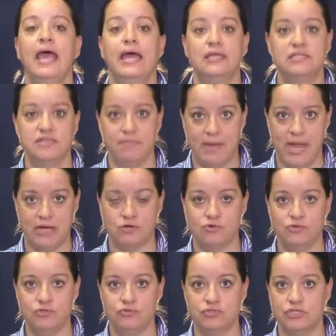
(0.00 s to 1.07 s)
and tobacco
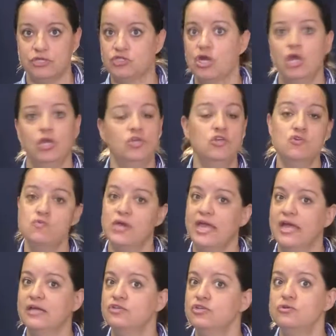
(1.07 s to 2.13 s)
usage. You
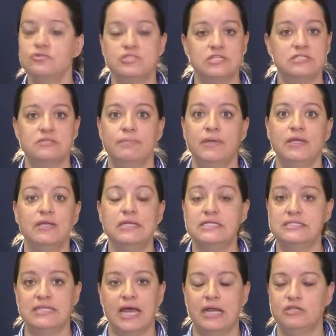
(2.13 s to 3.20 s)
can't use disability
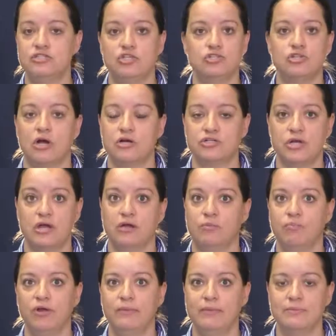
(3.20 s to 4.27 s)
status to charge higher
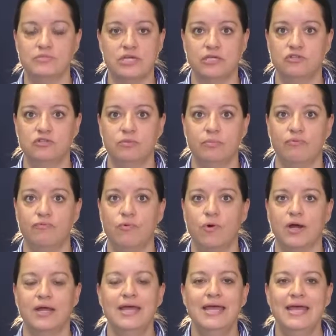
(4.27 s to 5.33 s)
premiums like you did
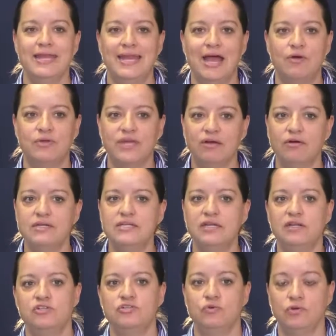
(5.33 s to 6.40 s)
before. Now, guaranteed
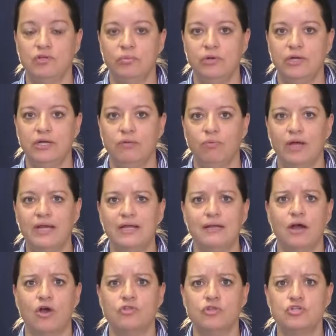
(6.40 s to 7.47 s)
issue and community rating
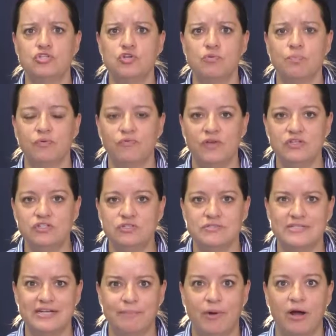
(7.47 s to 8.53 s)
are the two provisions
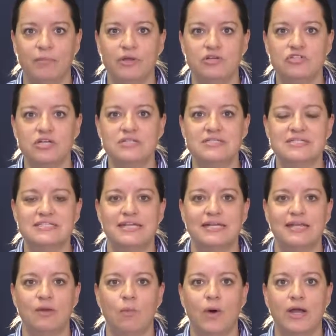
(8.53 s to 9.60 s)
the Department of Justice said
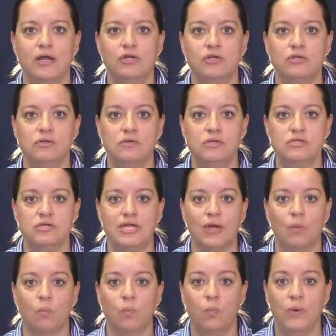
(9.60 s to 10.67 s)
they wanted to
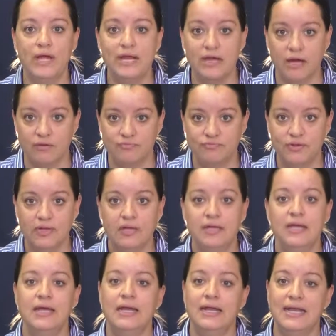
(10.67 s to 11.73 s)
get rid of.
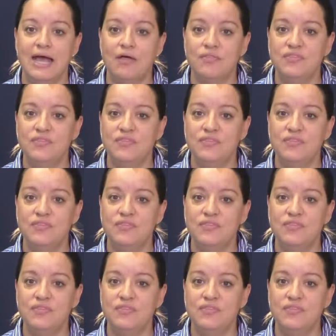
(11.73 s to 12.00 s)
Now,